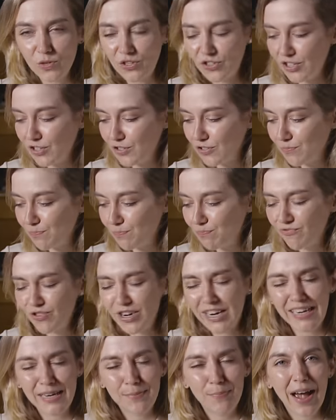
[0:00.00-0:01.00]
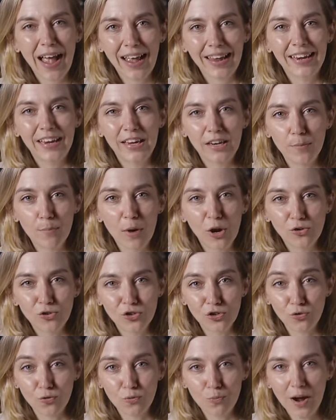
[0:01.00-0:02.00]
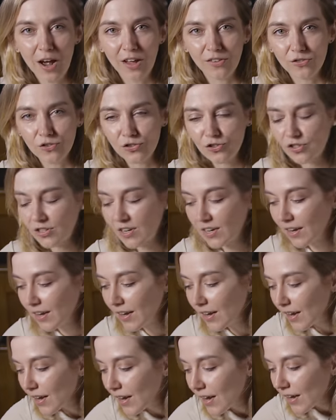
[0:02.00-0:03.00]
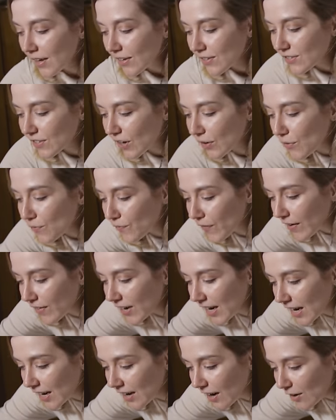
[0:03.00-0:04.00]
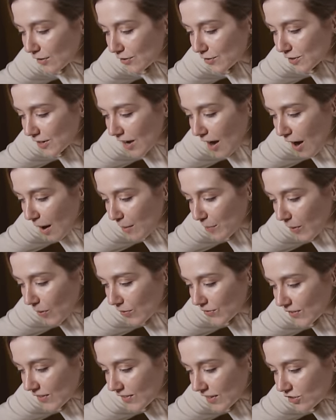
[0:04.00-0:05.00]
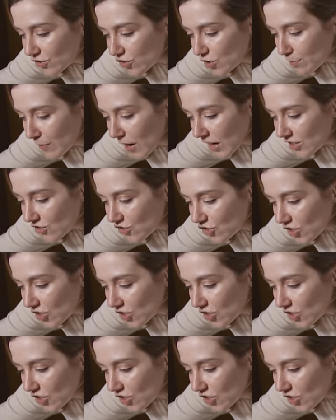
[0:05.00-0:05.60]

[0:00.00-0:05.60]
which is really packing an emotional punch. So very close up onto this, you might